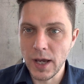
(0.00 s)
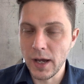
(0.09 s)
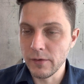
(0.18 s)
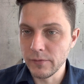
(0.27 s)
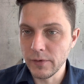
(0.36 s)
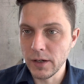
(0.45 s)

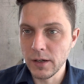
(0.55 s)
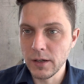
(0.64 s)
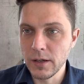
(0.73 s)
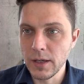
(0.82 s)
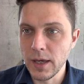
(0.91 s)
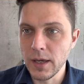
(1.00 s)
have
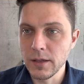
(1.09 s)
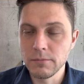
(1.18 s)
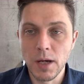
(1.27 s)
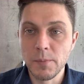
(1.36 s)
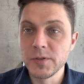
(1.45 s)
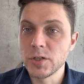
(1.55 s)

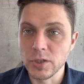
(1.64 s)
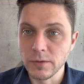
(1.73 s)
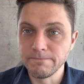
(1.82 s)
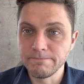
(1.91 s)
a position.